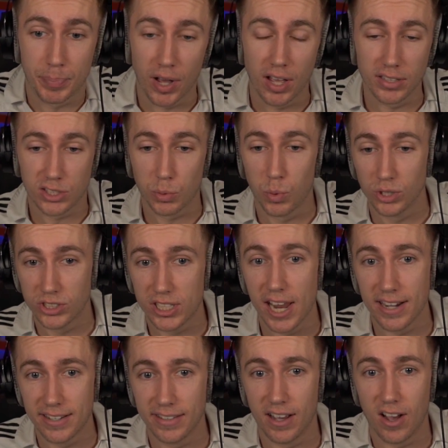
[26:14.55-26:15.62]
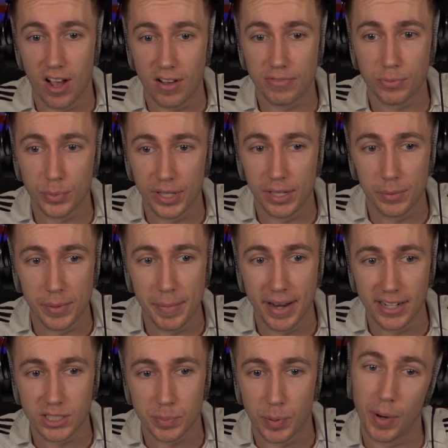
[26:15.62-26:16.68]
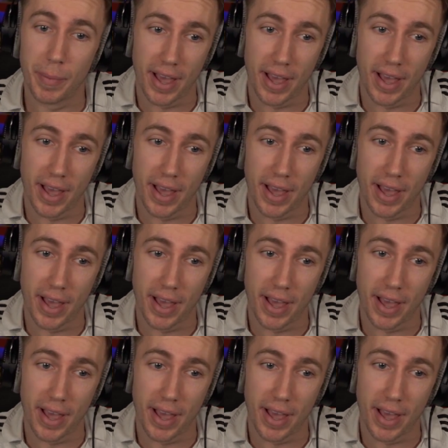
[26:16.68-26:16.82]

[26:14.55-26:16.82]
but towards the end of the half, we managed to pull it